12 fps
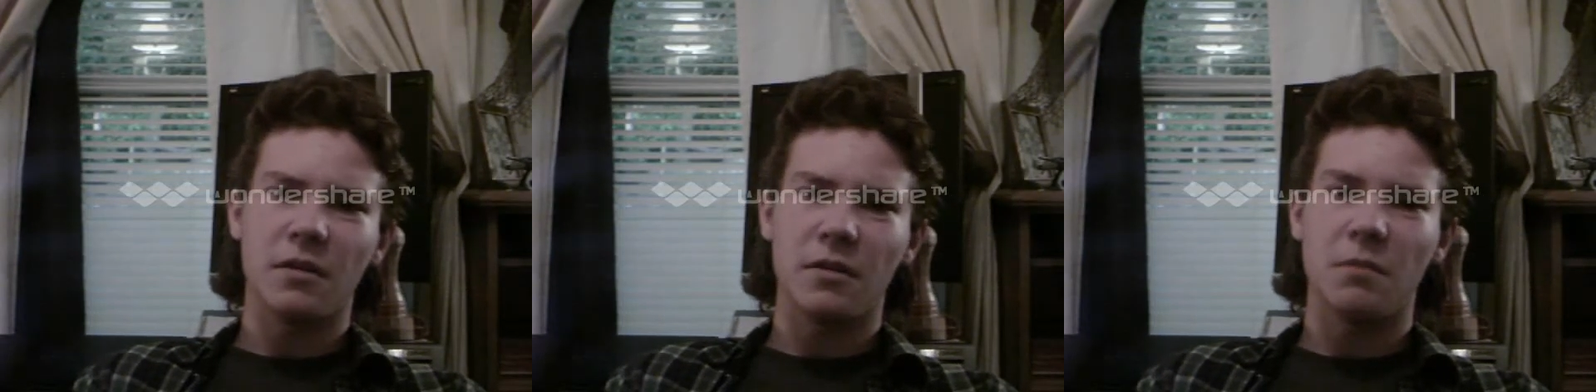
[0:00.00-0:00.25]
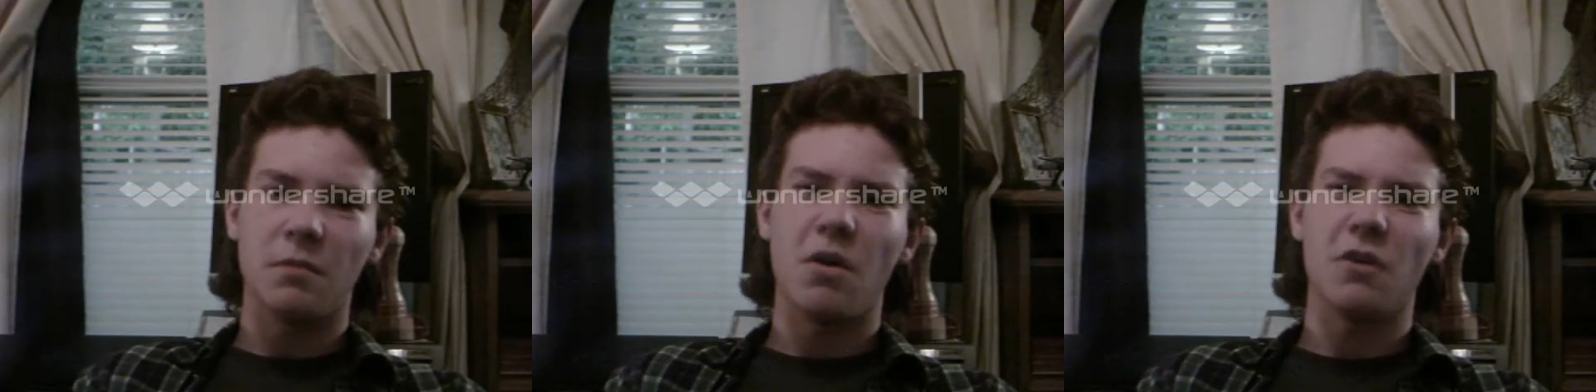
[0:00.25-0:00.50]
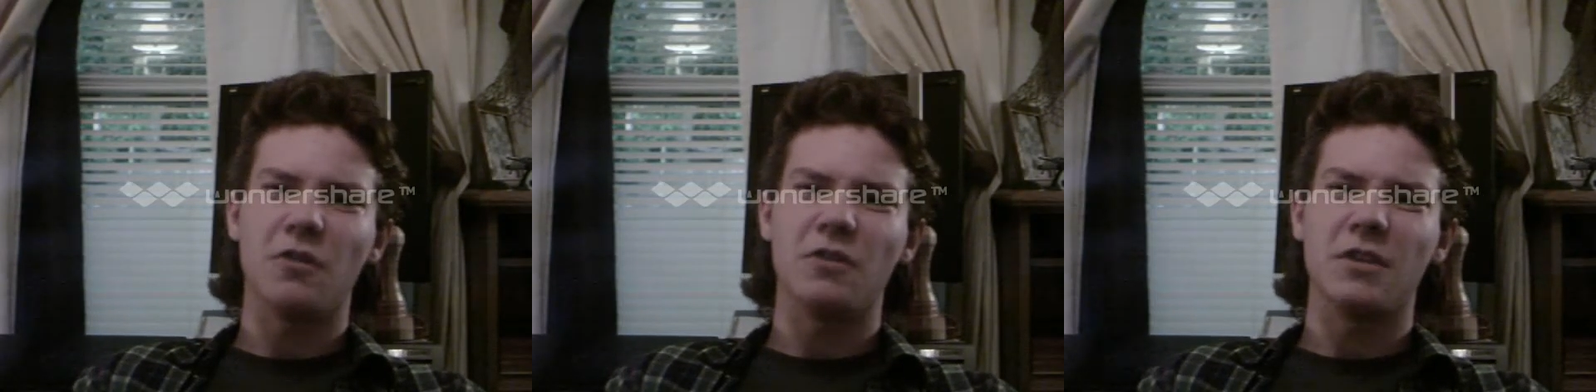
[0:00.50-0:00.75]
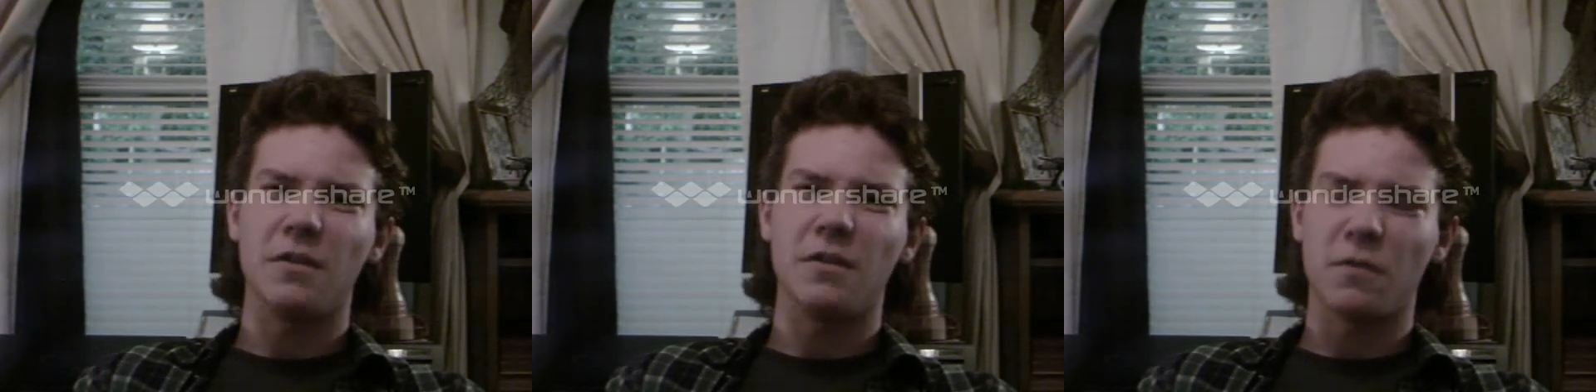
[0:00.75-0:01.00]
the modern
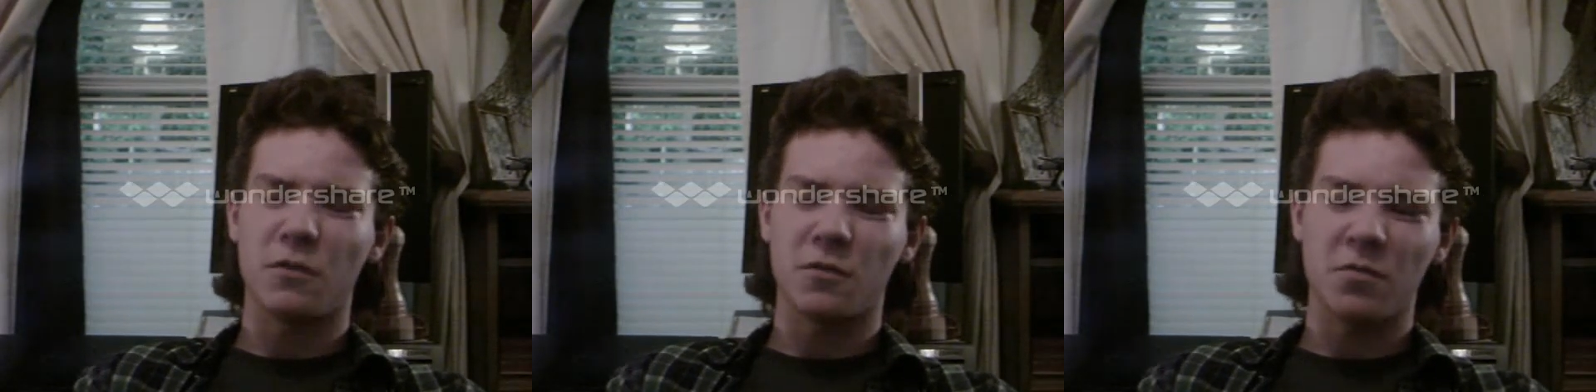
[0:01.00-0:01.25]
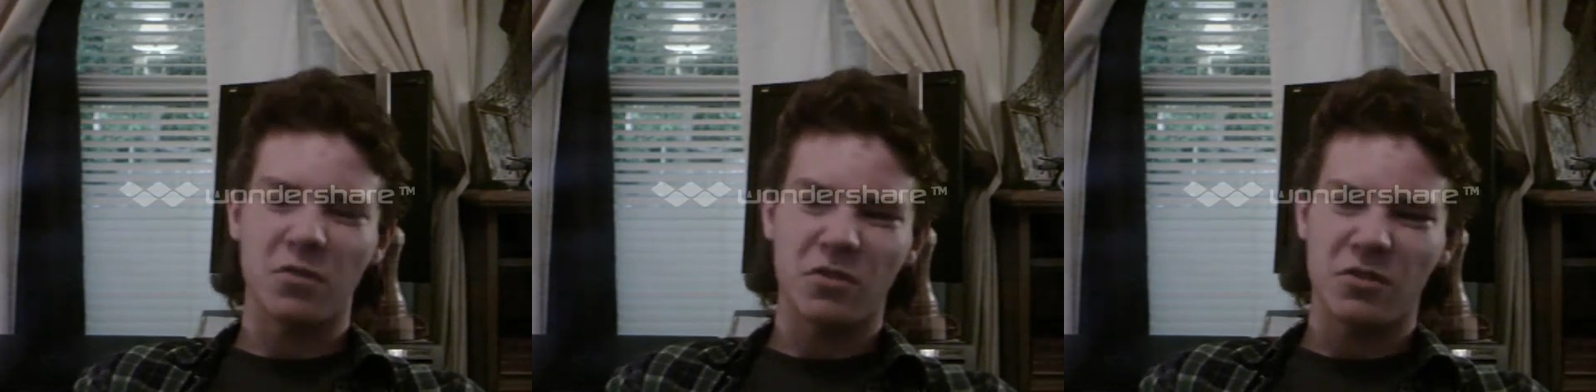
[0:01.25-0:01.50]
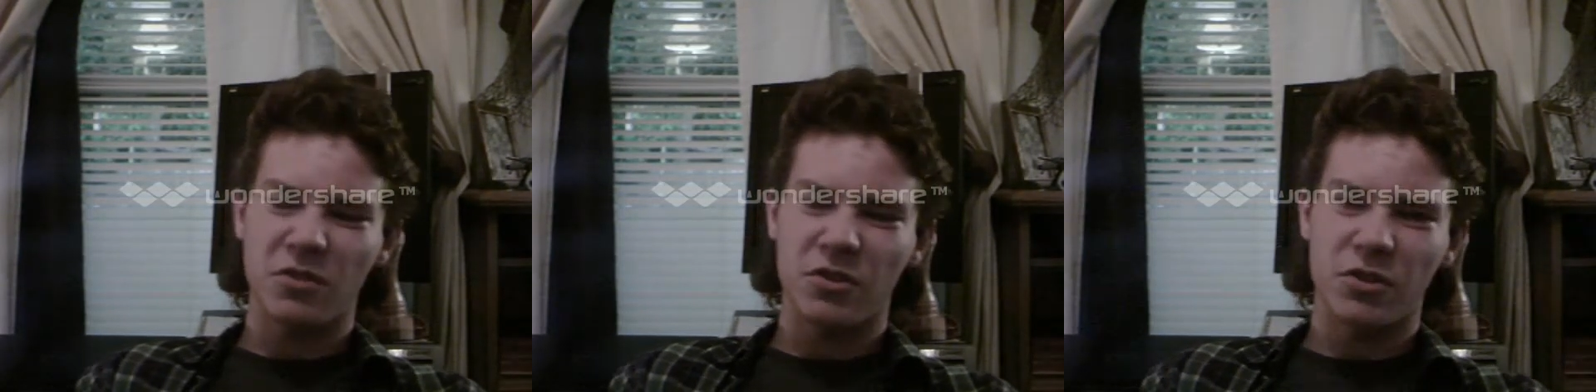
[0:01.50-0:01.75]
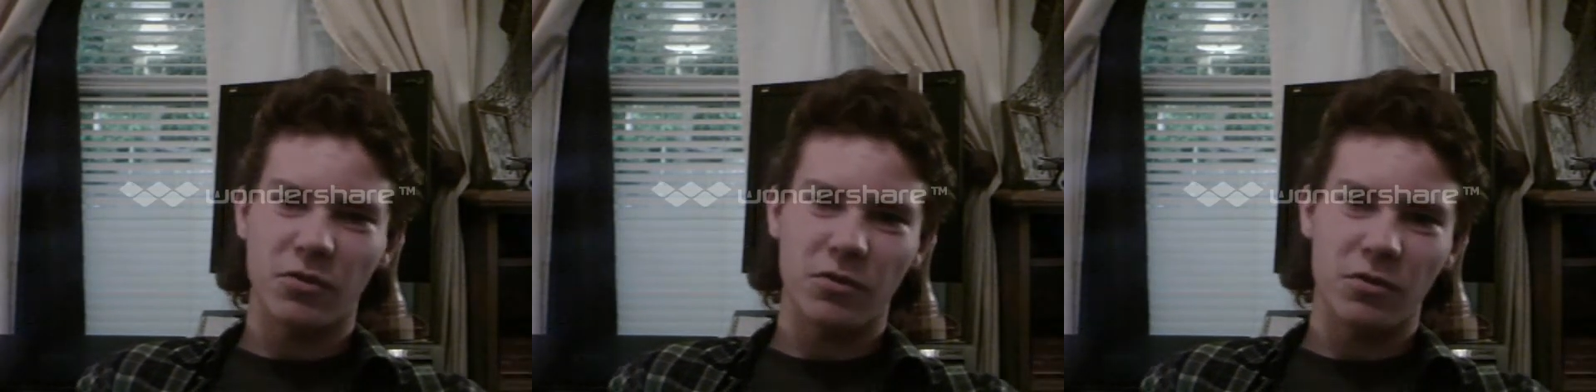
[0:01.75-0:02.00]
day first person
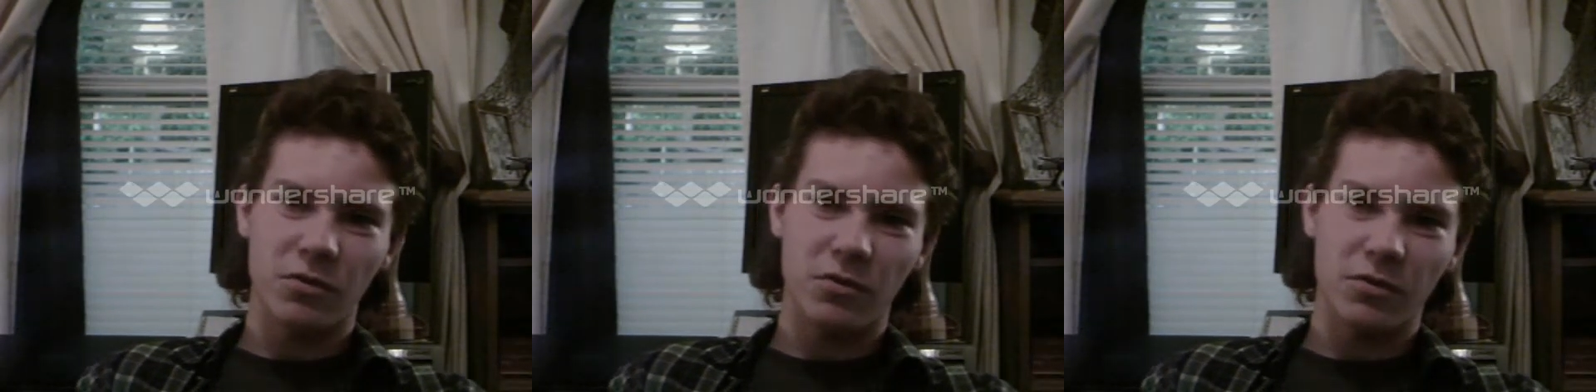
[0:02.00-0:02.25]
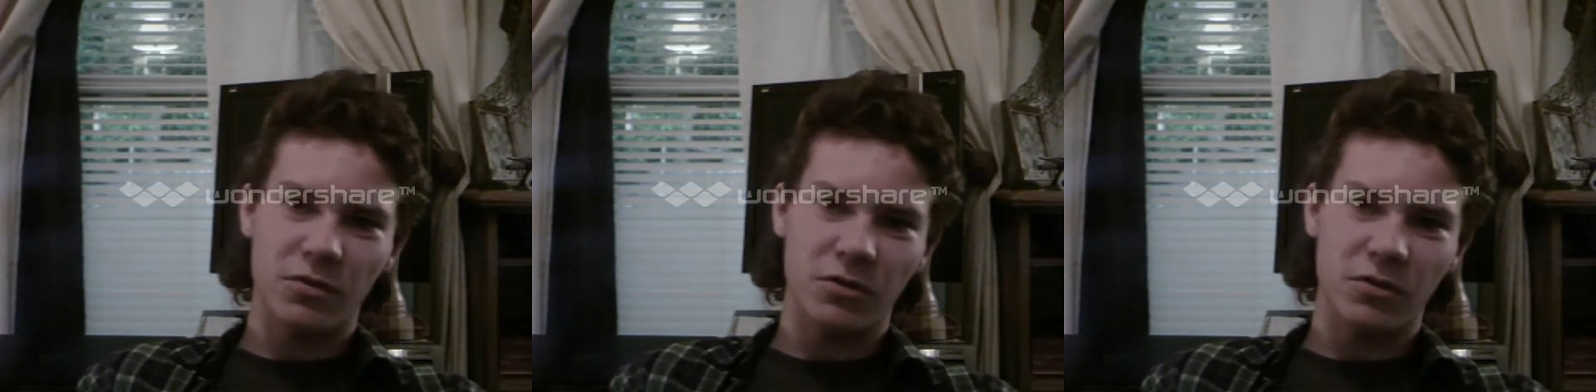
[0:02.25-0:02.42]
shooters.